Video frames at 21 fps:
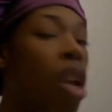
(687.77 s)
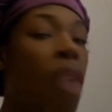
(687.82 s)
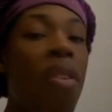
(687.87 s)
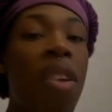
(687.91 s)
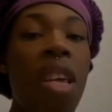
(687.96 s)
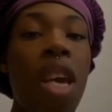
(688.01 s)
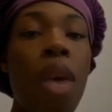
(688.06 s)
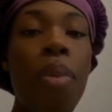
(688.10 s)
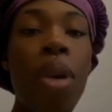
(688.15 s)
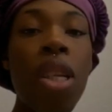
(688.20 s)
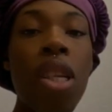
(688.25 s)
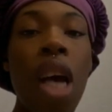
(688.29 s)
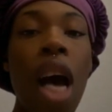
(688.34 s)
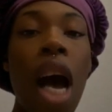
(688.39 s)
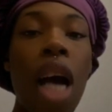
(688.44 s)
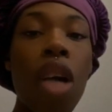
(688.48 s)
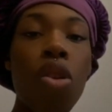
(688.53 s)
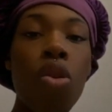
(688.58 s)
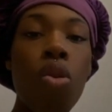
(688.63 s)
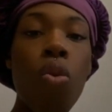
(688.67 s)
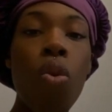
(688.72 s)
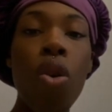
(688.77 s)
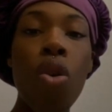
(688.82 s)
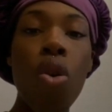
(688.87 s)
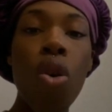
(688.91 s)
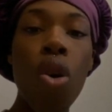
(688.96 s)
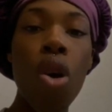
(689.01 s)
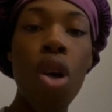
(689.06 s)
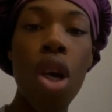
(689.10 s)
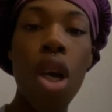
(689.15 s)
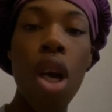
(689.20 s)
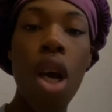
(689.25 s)
Every day I talk to you,
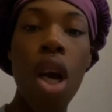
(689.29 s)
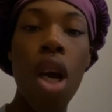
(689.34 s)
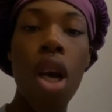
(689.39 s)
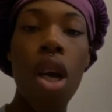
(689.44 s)
know,